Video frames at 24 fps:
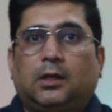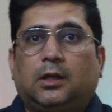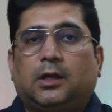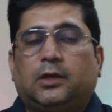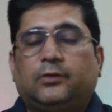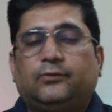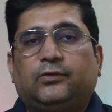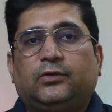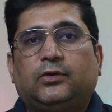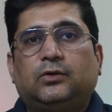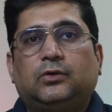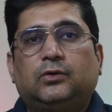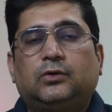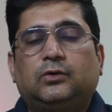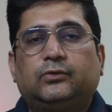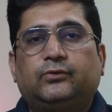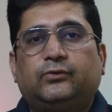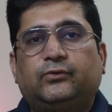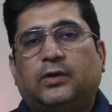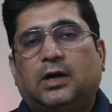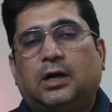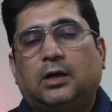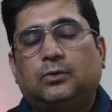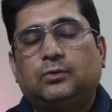If you
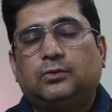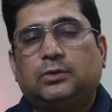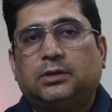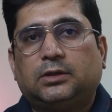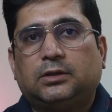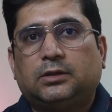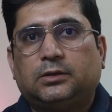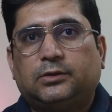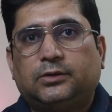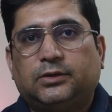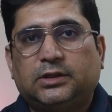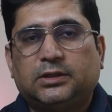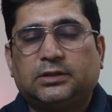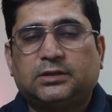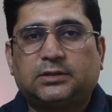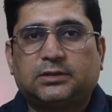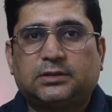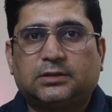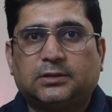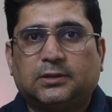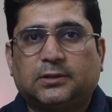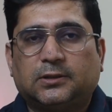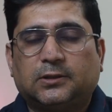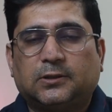found uh,
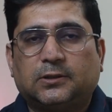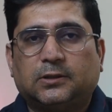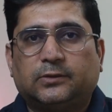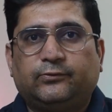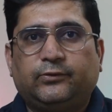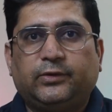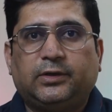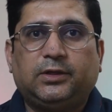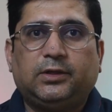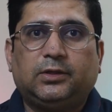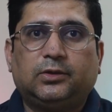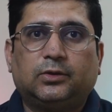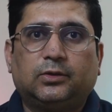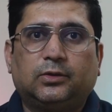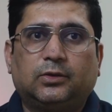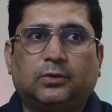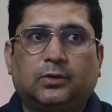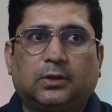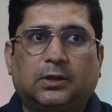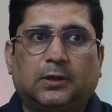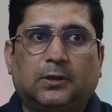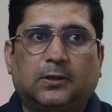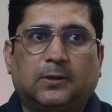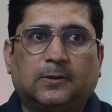this uh, video
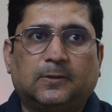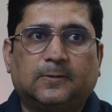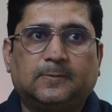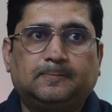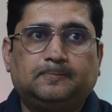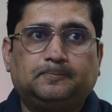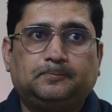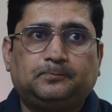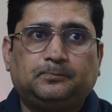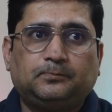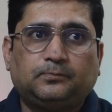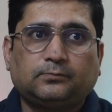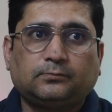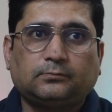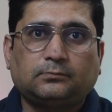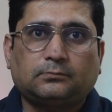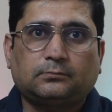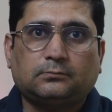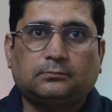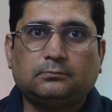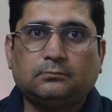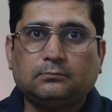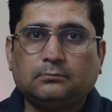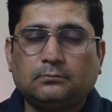um,
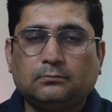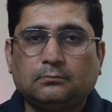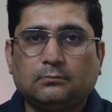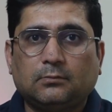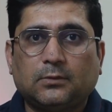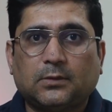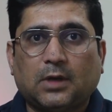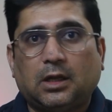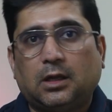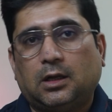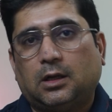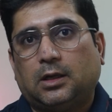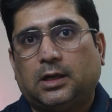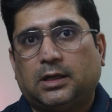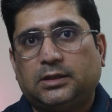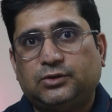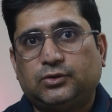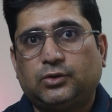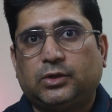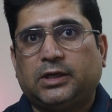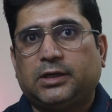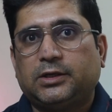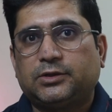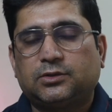uh,
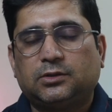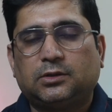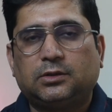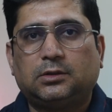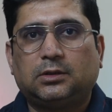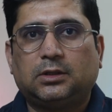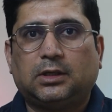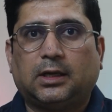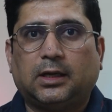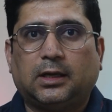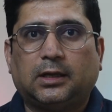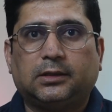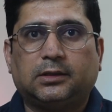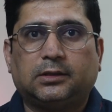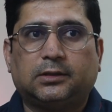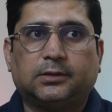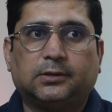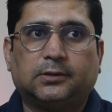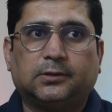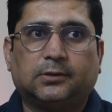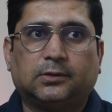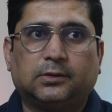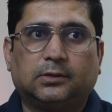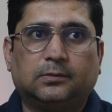educational and uh,
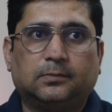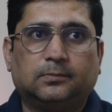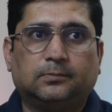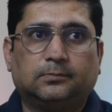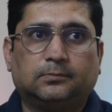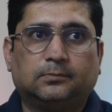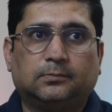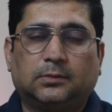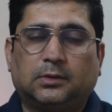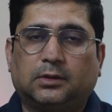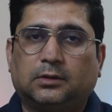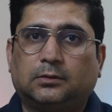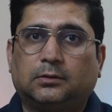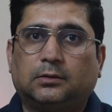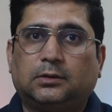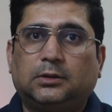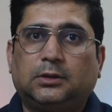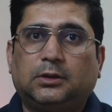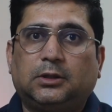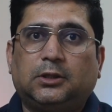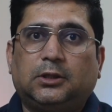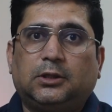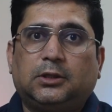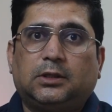um,
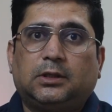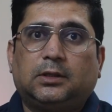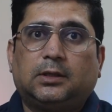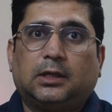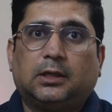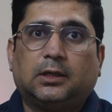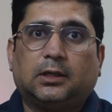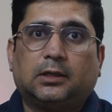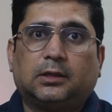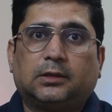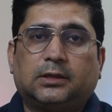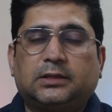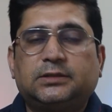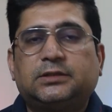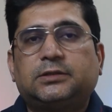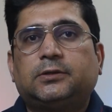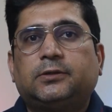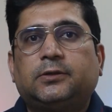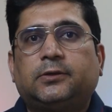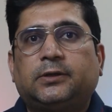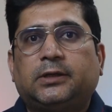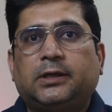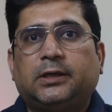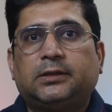uh,
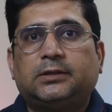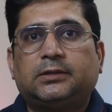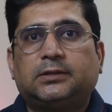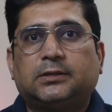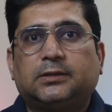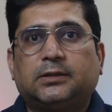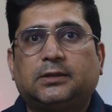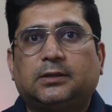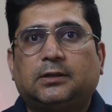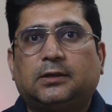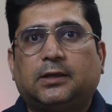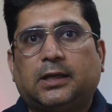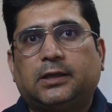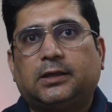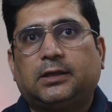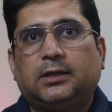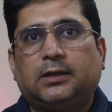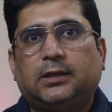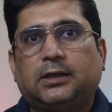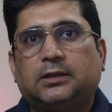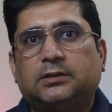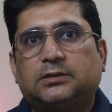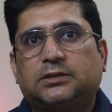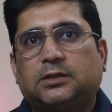consider it
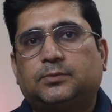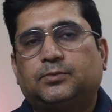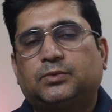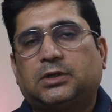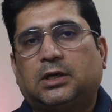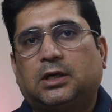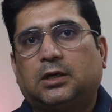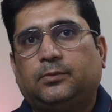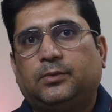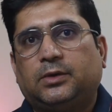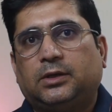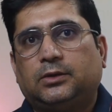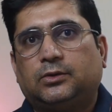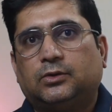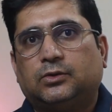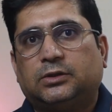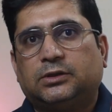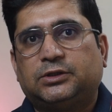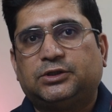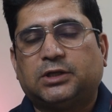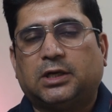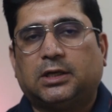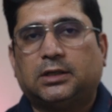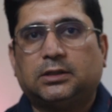liking and subscribing to
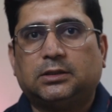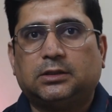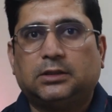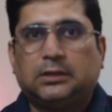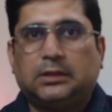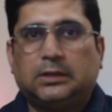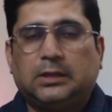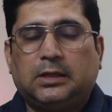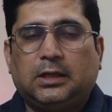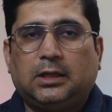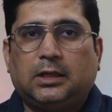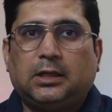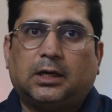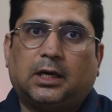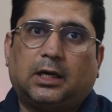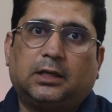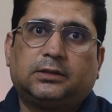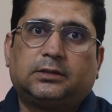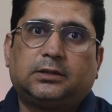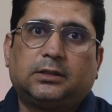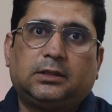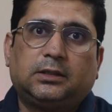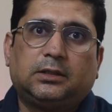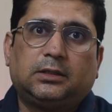the channel.
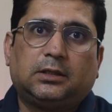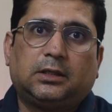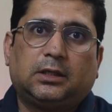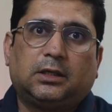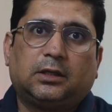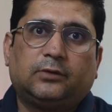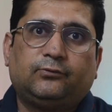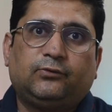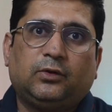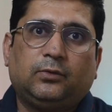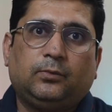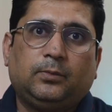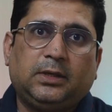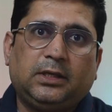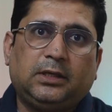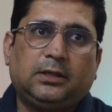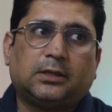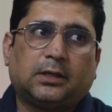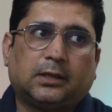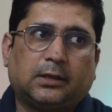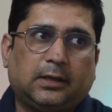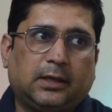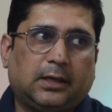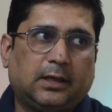Until we
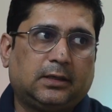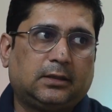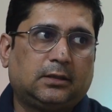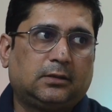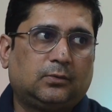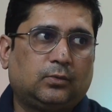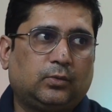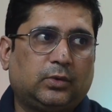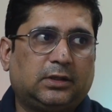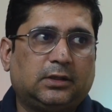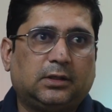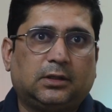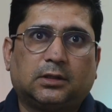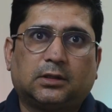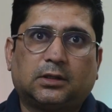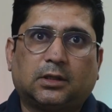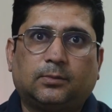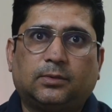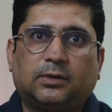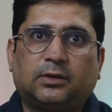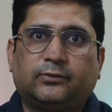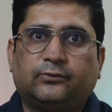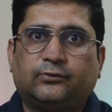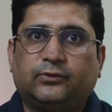meet again within a
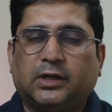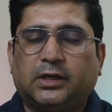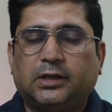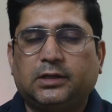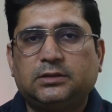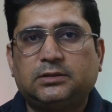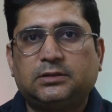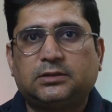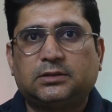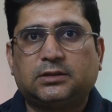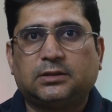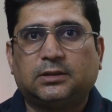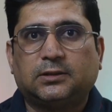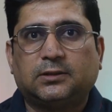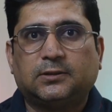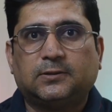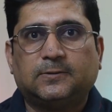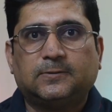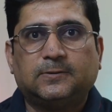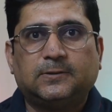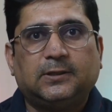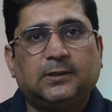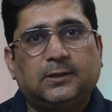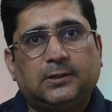couple of days,
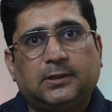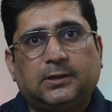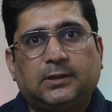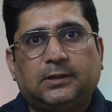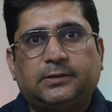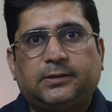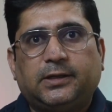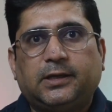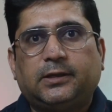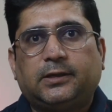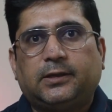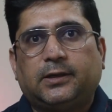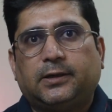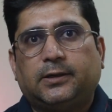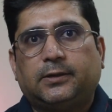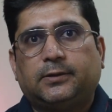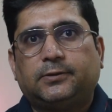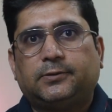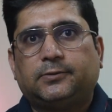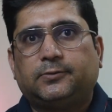take care.